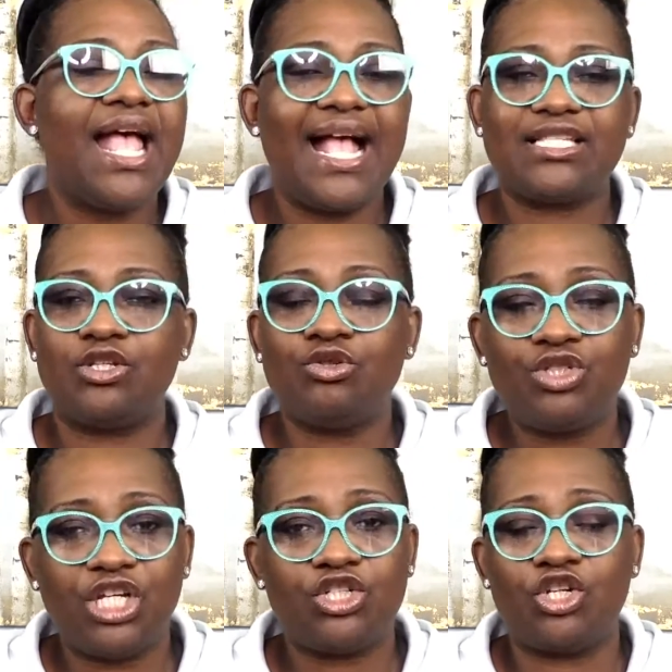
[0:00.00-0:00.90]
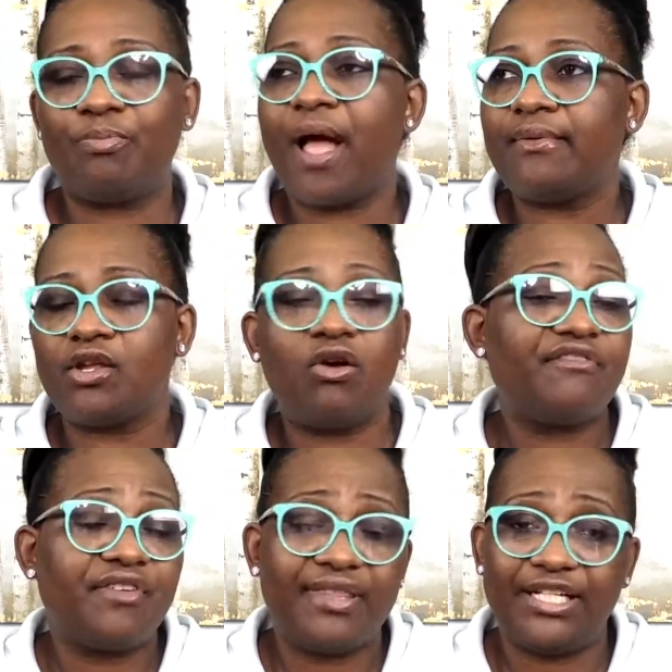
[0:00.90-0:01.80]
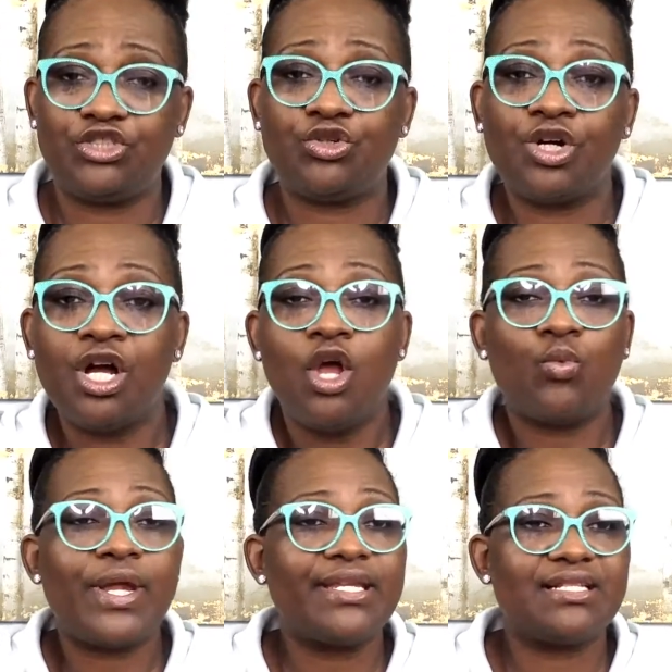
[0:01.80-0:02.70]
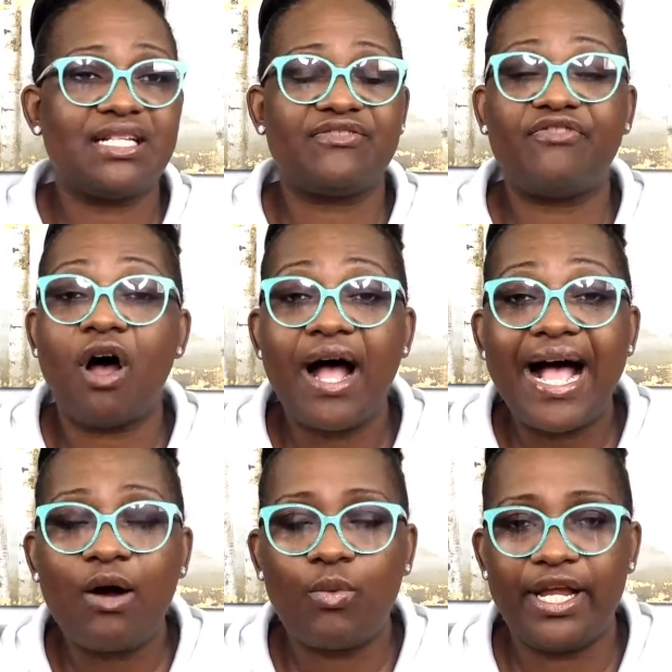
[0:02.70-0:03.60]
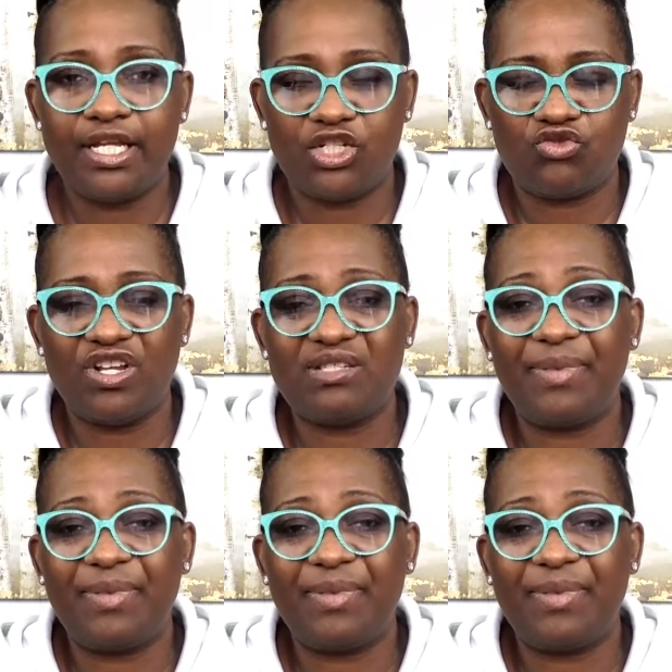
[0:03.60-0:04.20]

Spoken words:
As a new teacher, you're probably going to feel that your weaknesses far outweigh your strengths,